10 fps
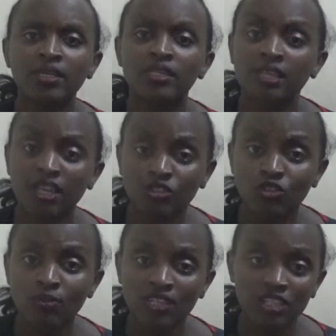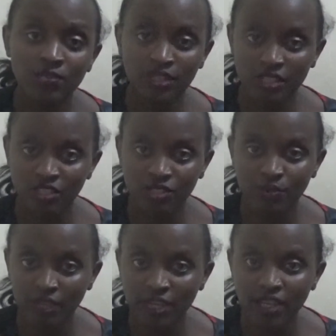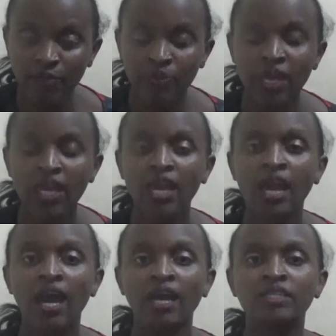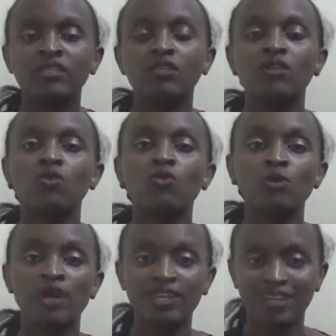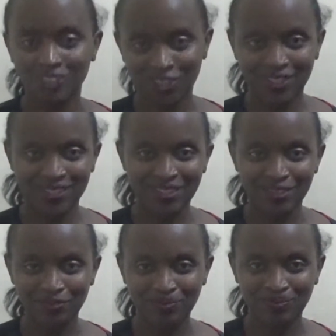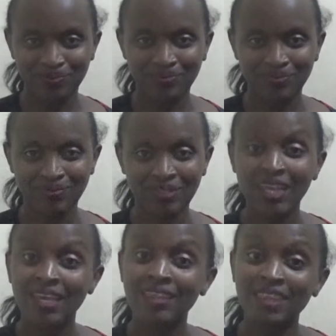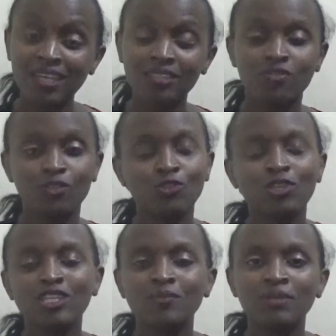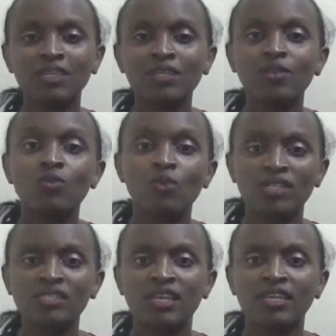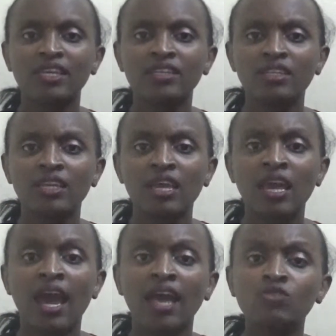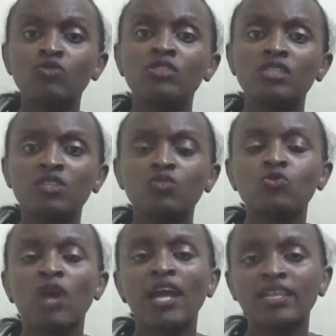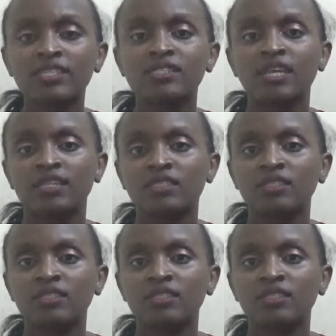International Budget Partnership Kenya and Uraia Trust. Thanks for joining me once again as you seek to understand